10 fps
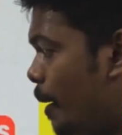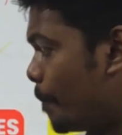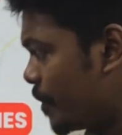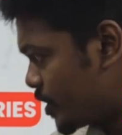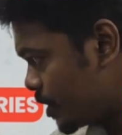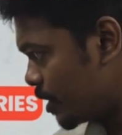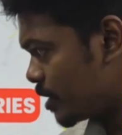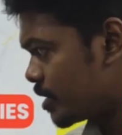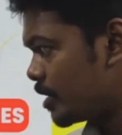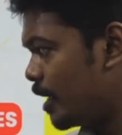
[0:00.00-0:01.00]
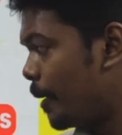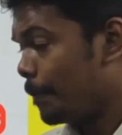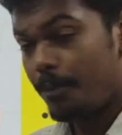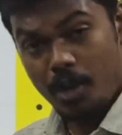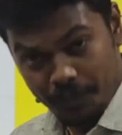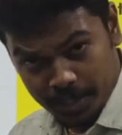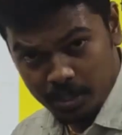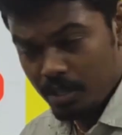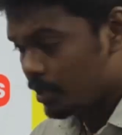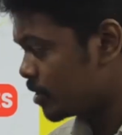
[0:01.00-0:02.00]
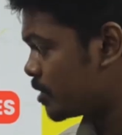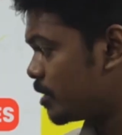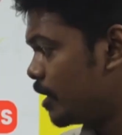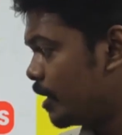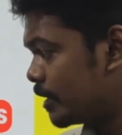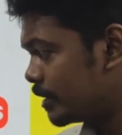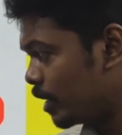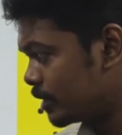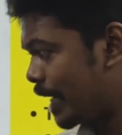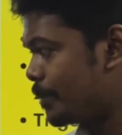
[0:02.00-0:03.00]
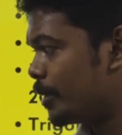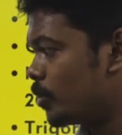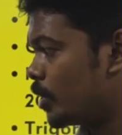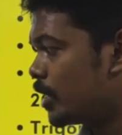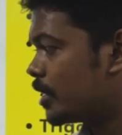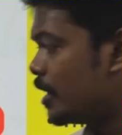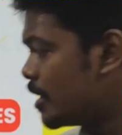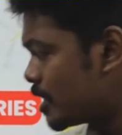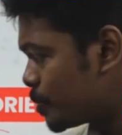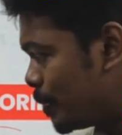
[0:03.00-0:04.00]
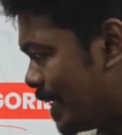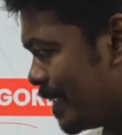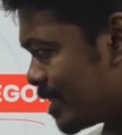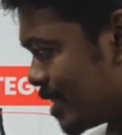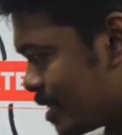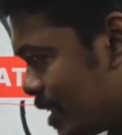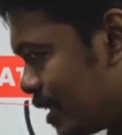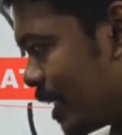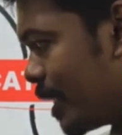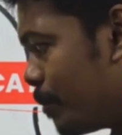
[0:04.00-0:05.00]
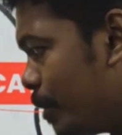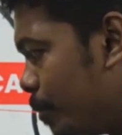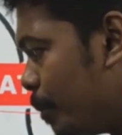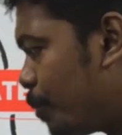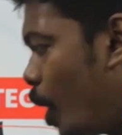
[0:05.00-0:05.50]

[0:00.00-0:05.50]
mixtures, profit and loss, the time and work, speed, distance and time,